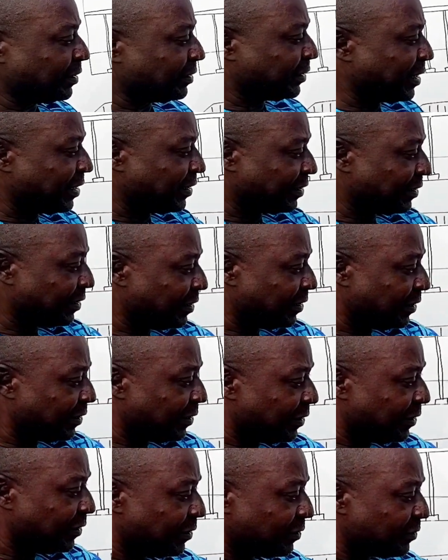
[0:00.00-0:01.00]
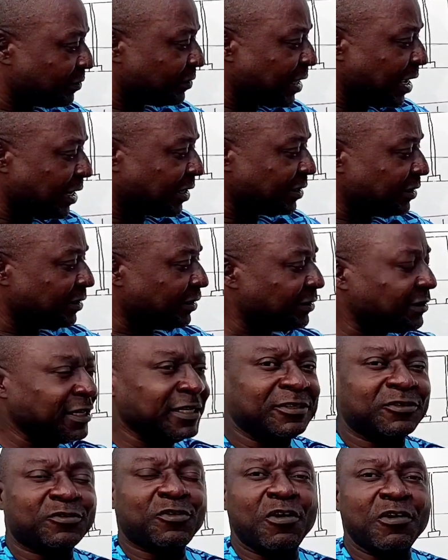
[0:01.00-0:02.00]
Then take
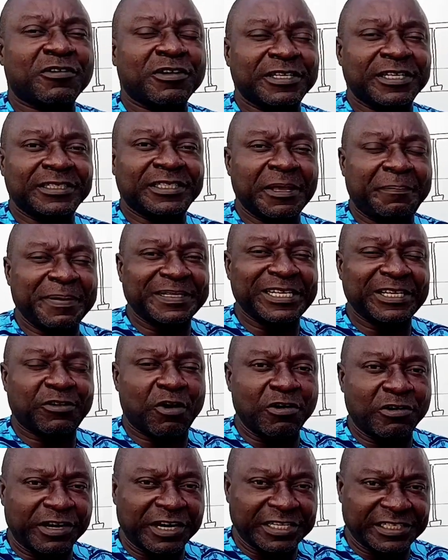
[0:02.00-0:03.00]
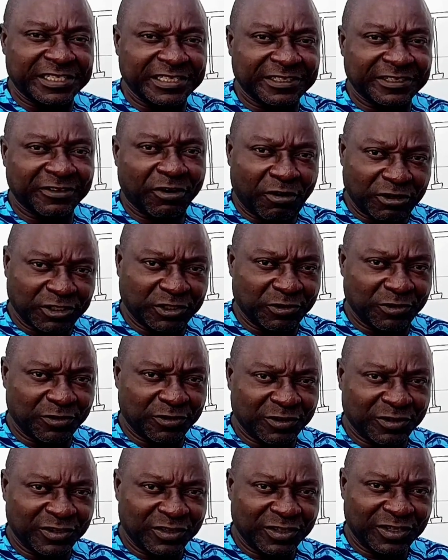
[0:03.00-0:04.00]
the concrete, the DPC concrete also